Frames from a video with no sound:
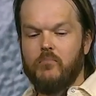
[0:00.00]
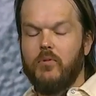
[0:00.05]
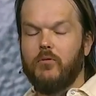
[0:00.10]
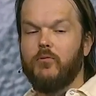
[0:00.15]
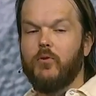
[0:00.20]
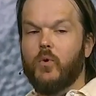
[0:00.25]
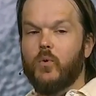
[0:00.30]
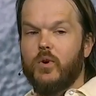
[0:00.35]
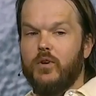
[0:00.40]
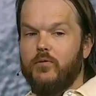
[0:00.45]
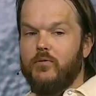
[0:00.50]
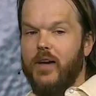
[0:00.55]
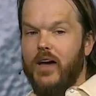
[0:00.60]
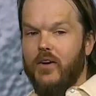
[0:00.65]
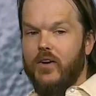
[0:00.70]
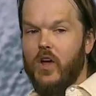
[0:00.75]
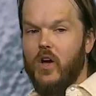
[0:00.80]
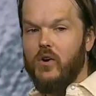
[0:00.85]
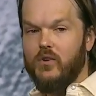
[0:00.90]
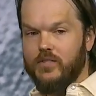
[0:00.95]
Before we
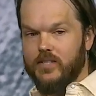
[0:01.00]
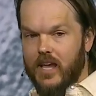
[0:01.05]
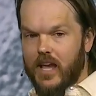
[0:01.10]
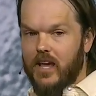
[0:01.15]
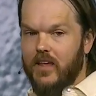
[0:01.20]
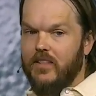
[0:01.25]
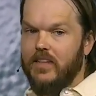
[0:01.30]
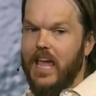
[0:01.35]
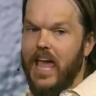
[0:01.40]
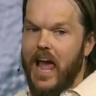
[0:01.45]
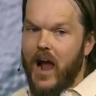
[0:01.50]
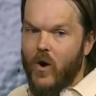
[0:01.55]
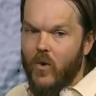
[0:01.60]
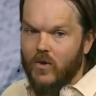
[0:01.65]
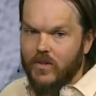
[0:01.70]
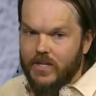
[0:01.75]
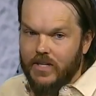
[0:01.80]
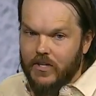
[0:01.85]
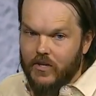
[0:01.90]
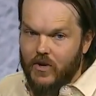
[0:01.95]
found Jose, the
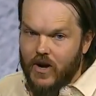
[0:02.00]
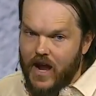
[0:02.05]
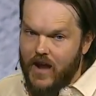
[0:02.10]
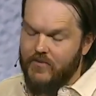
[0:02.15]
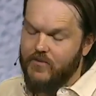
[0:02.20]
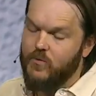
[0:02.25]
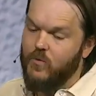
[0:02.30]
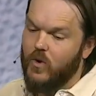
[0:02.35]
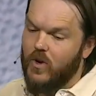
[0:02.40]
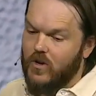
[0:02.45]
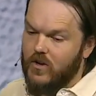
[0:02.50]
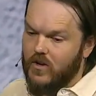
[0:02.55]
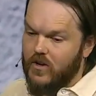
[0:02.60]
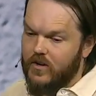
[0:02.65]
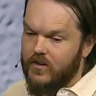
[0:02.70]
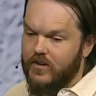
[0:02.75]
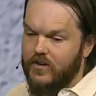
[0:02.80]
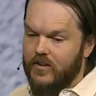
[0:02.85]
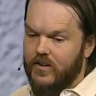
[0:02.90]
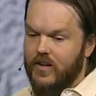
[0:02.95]
hourly craft
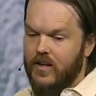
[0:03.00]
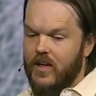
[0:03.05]
worker,